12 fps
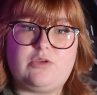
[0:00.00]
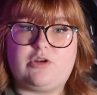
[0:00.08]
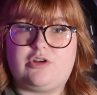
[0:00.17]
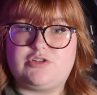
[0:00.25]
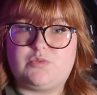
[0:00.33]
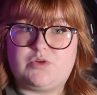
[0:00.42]
you can
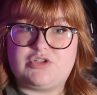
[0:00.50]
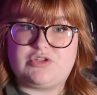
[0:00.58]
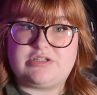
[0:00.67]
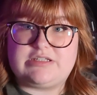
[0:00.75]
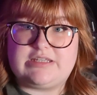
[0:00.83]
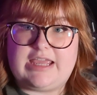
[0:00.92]
also
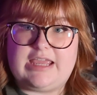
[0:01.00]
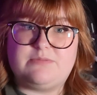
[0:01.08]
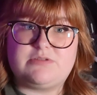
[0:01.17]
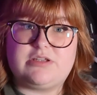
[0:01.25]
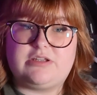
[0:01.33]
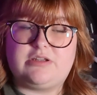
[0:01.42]
wishlist the
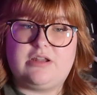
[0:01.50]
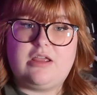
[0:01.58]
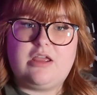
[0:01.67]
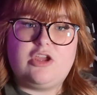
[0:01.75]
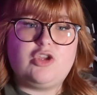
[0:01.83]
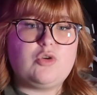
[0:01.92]
games. And
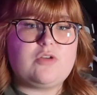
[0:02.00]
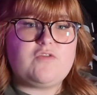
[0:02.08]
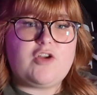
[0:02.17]
you can